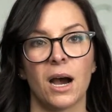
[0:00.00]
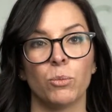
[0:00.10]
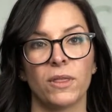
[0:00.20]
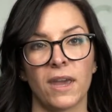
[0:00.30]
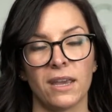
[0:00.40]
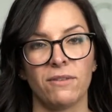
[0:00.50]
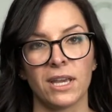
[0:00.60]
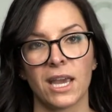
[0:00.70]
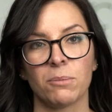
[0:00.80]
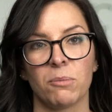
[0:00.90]
with
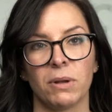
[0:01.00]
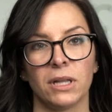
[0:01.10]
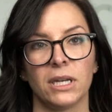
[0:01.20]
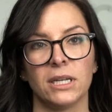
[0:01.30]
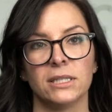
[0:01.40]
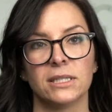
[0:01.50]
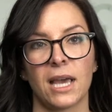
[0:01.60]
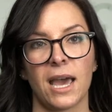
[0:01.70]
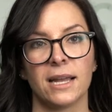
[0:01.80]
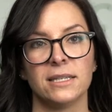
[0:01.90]
AV capabilities
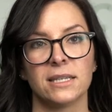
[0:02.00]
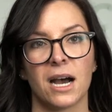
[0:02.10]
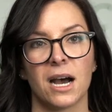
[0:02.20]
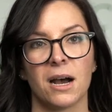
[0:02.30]
and